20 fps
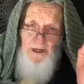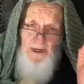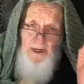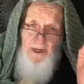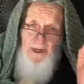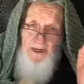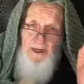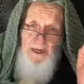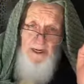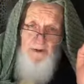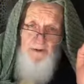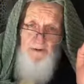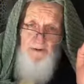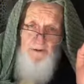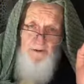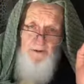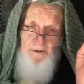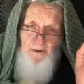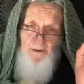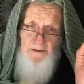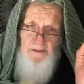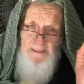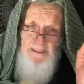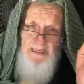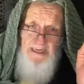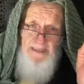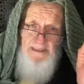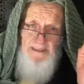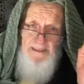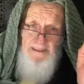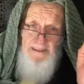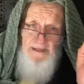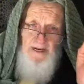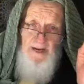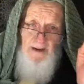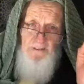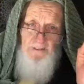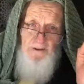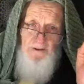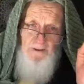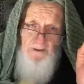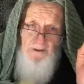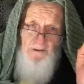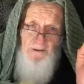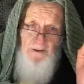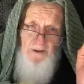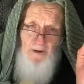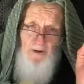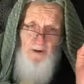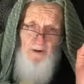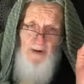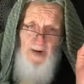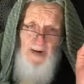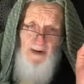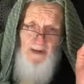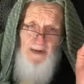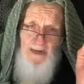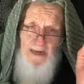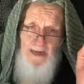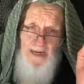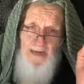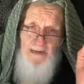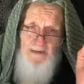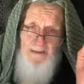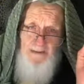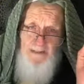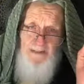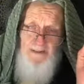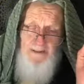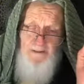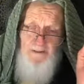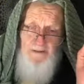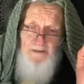either don't take the time or don't know how to handle it